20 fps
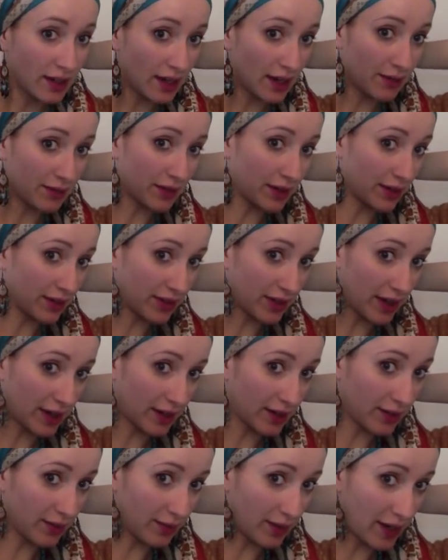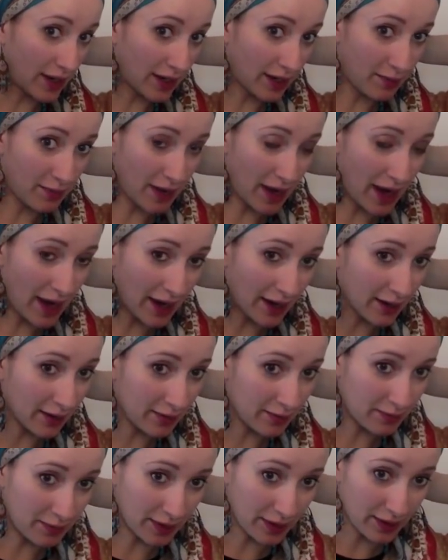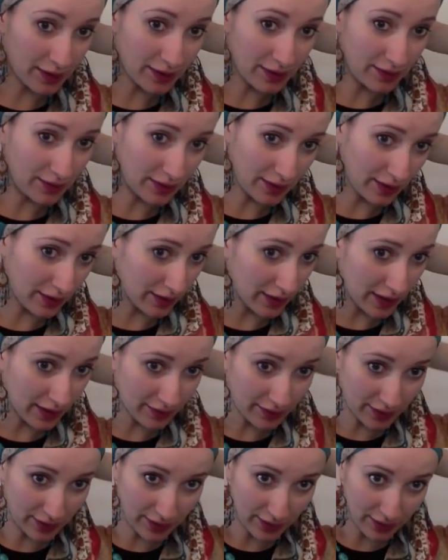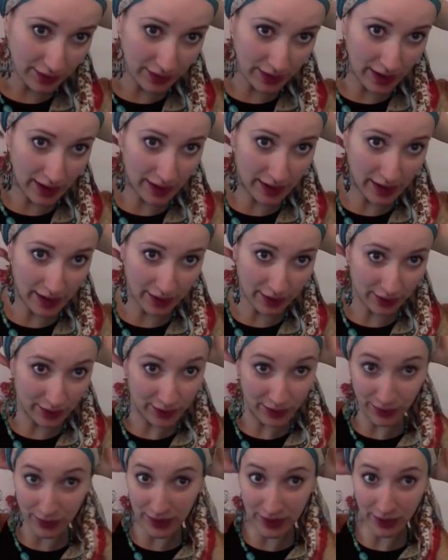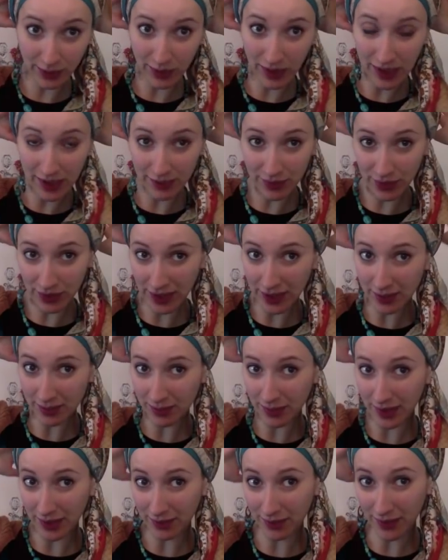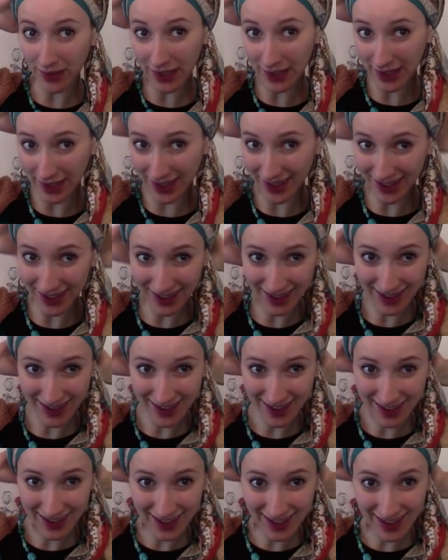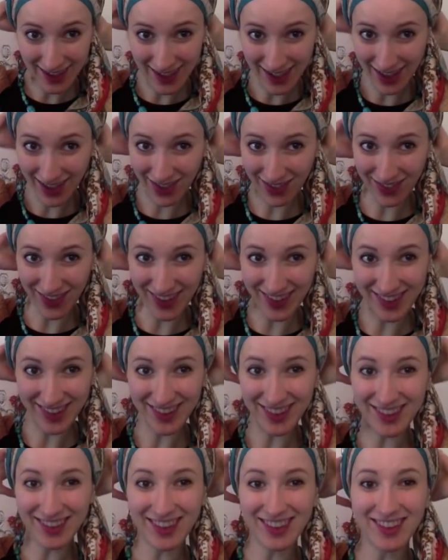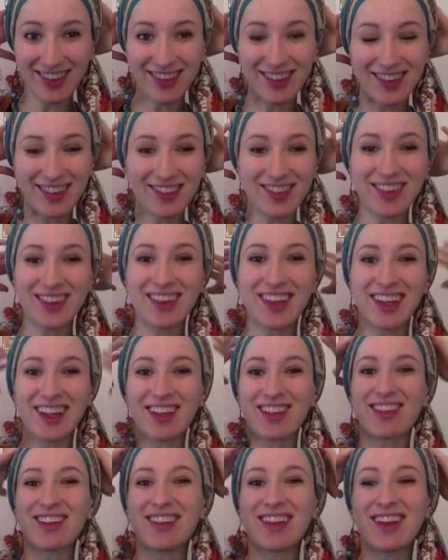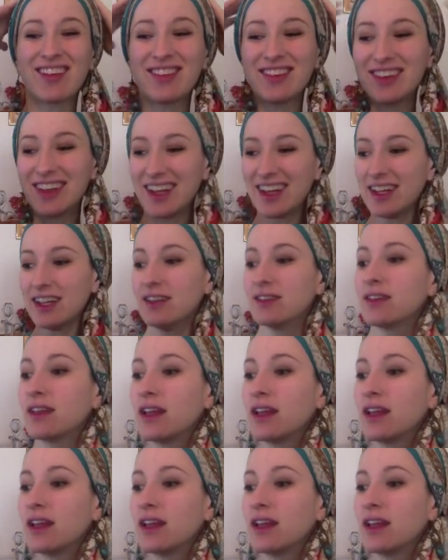I'm going to tuck it away in the back, but you really don't have to do that. I don't know really why I'm doing it, but why not? It's fun to do different things in every day.